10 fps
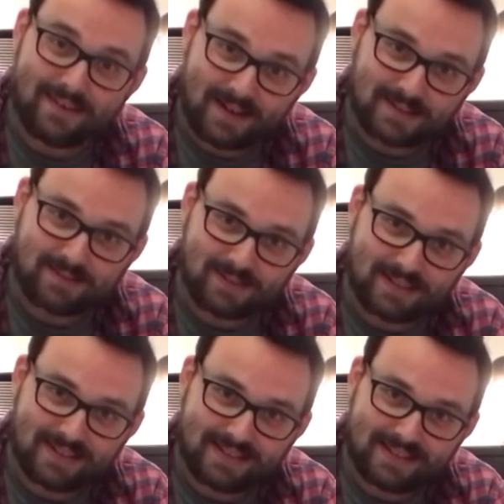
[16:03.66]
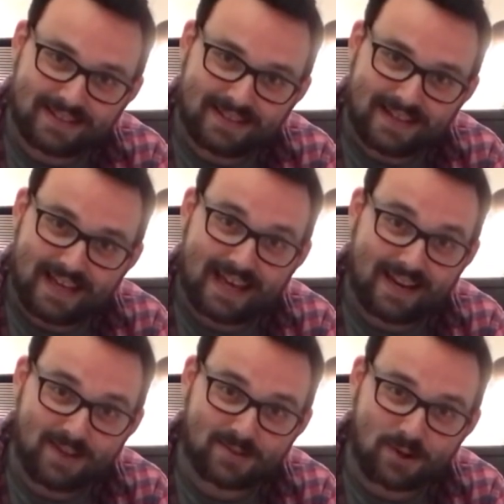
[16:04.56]
the next one.
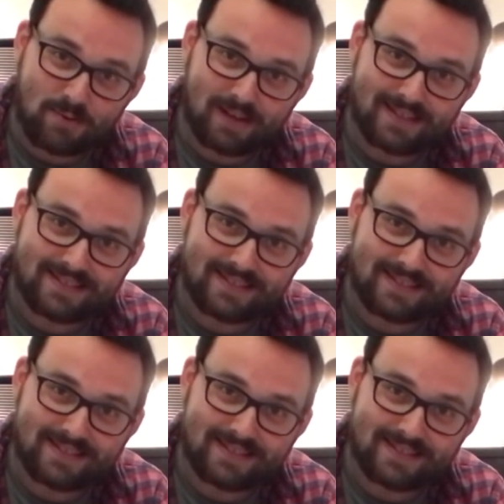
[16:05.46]
And as always,